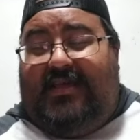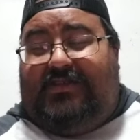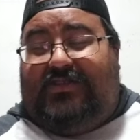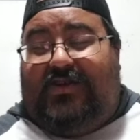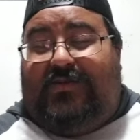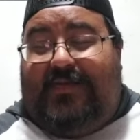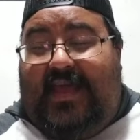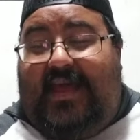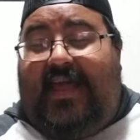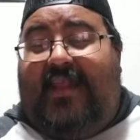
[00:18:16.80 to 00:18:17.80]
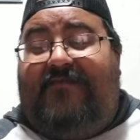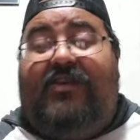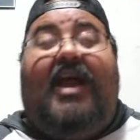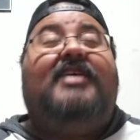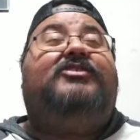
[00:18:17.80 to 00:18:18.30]
So, yeah, and if
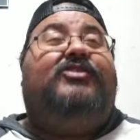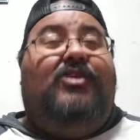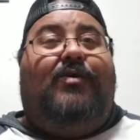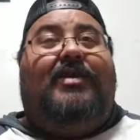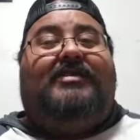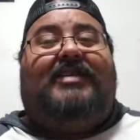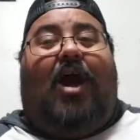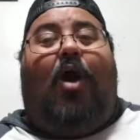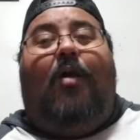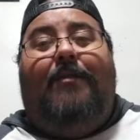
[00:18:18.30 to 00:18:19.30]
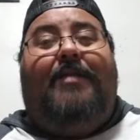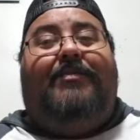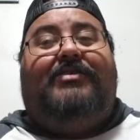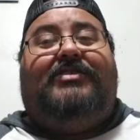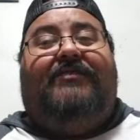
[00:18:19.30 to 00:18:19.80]
you guys notice, all
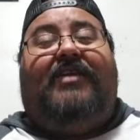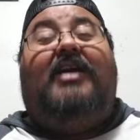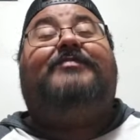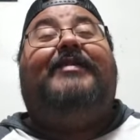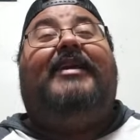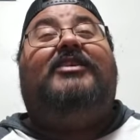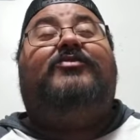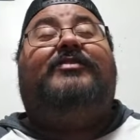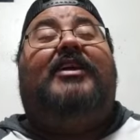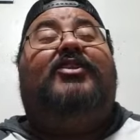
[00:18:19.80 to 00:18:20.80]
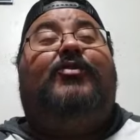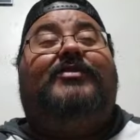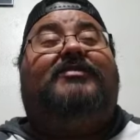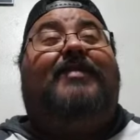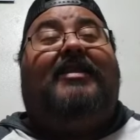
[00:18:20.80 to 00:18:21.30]
members of Cosmic Angels in their
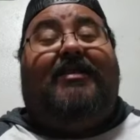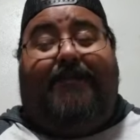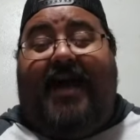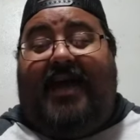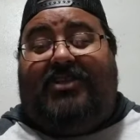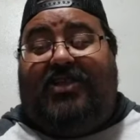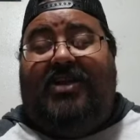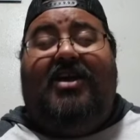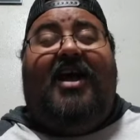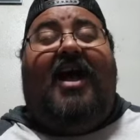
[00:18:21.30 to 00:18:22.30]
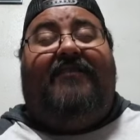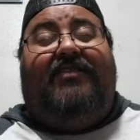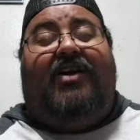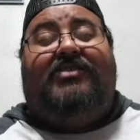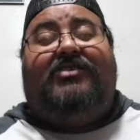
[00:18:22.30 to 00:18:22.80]
respective match have
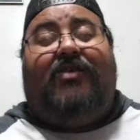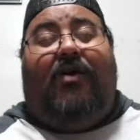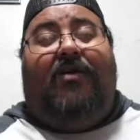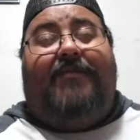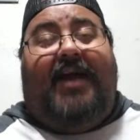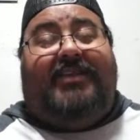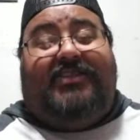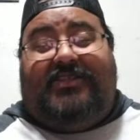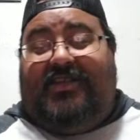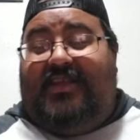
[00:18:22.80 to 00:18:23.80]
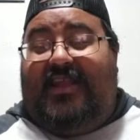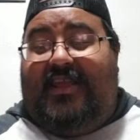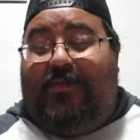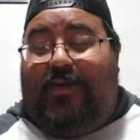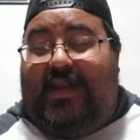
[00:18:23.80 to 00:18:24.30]
lost all matches in,
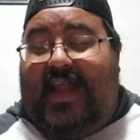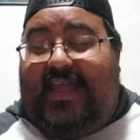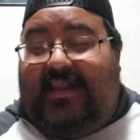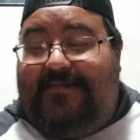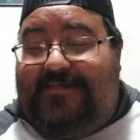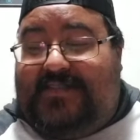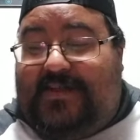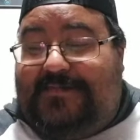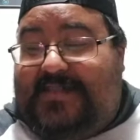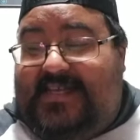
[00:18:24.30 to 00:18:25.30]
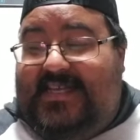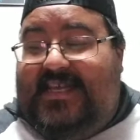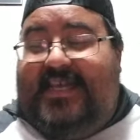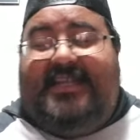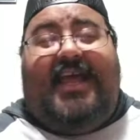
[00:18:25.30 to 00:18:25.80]
in one night. So,
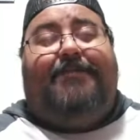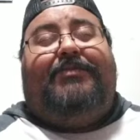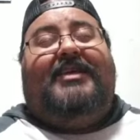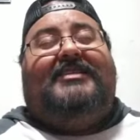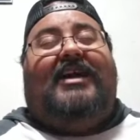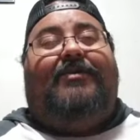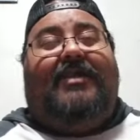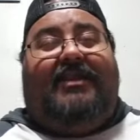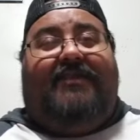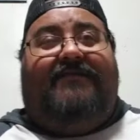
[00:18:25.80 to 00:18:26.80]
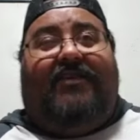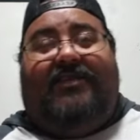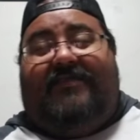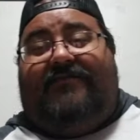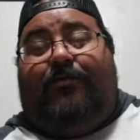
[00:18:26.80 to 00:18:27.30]
that plays out in a very
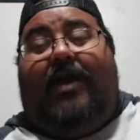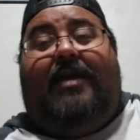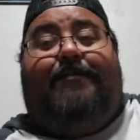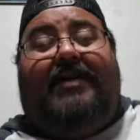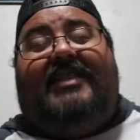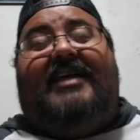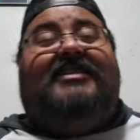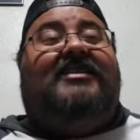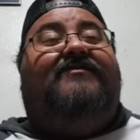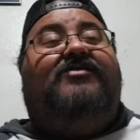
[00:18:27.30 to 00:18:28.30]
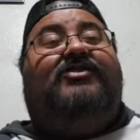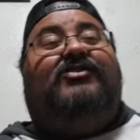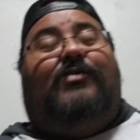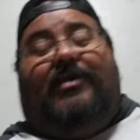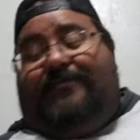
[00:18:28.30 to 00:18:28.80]
different way, but that's a different
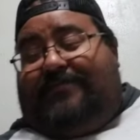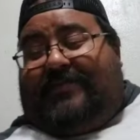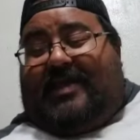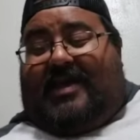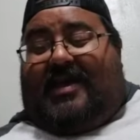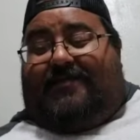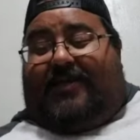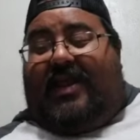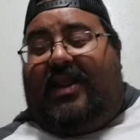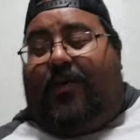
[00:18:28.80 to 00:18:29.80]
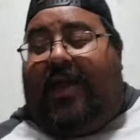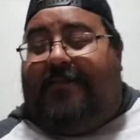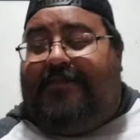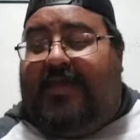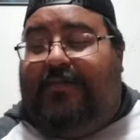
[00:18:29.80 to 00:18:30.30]
story. But
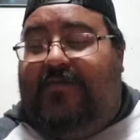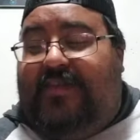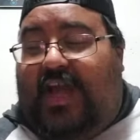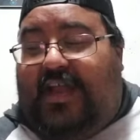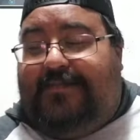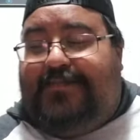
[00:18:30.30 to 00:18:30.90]
anyway, moving on.